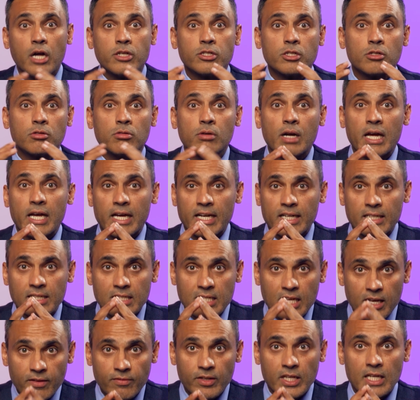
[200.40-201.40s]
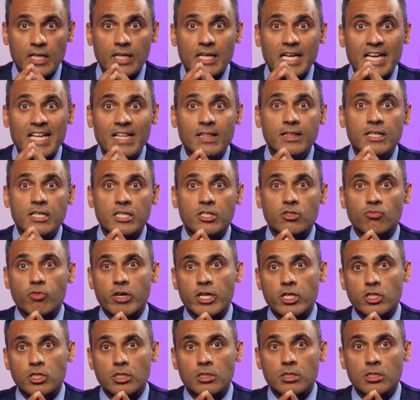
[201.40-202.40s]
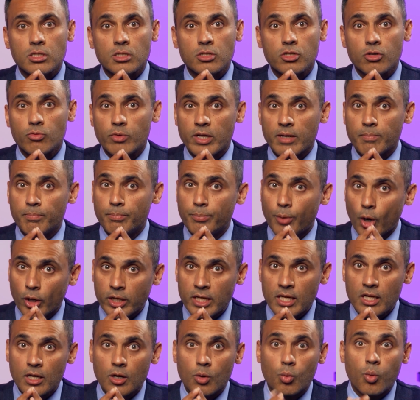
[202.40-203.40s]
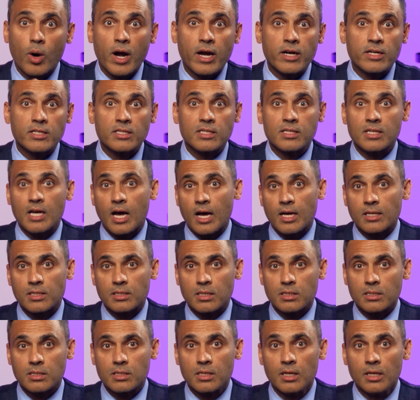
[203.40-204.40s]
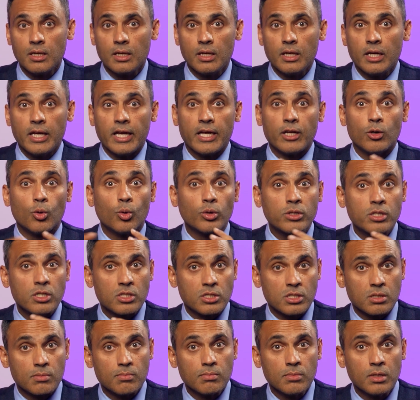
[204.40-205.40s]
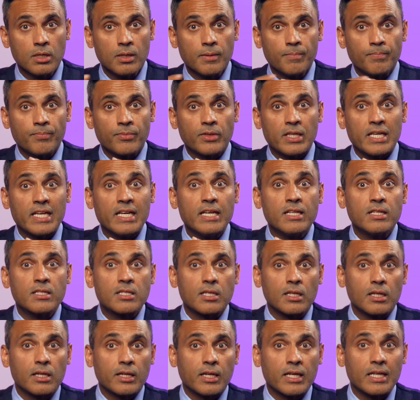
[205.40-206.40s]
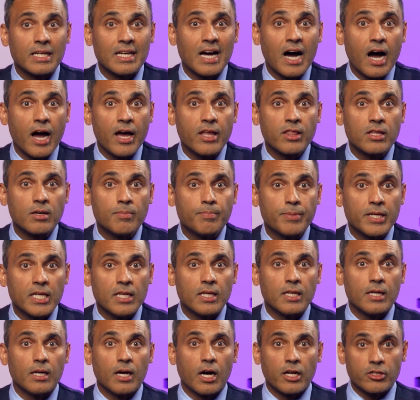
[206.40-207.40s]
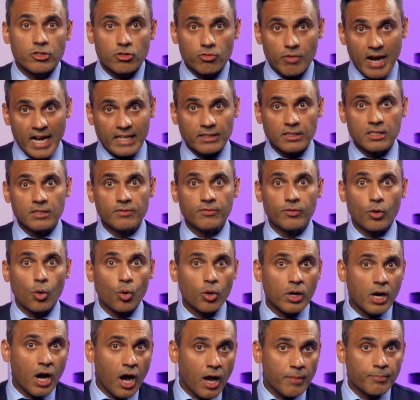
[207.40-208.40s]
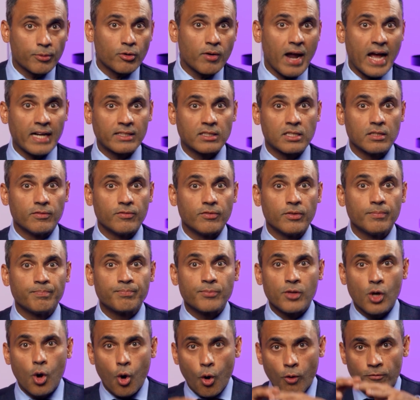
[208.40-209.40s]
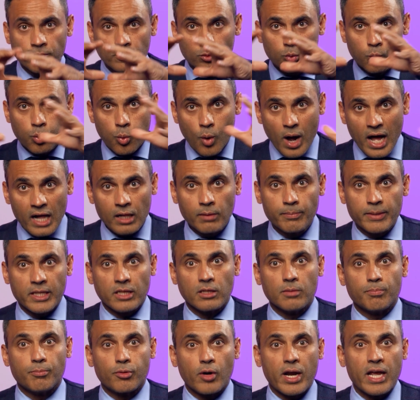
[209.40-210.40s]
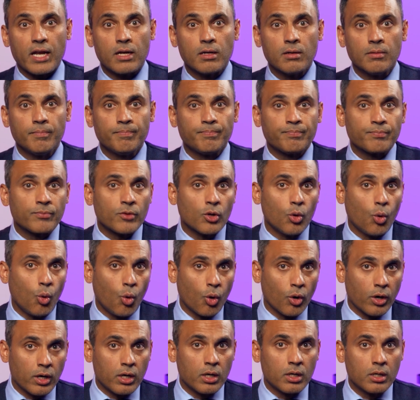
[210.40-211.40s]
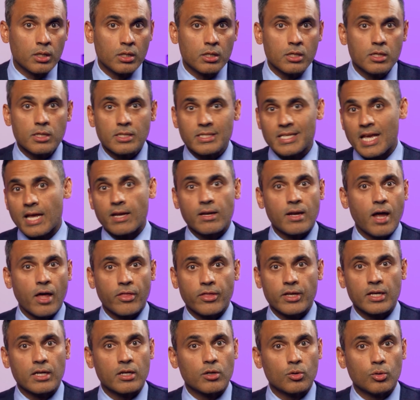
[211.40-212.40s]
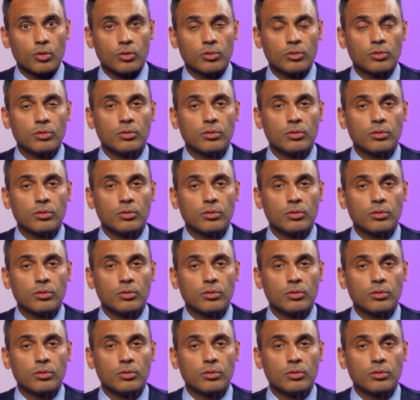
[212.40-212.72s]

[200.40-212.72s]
underactivity in these regions during body awareness tasks. In autism, the insula can either be underactive or hyperactive, overwhelming the brain or saying nothing at all.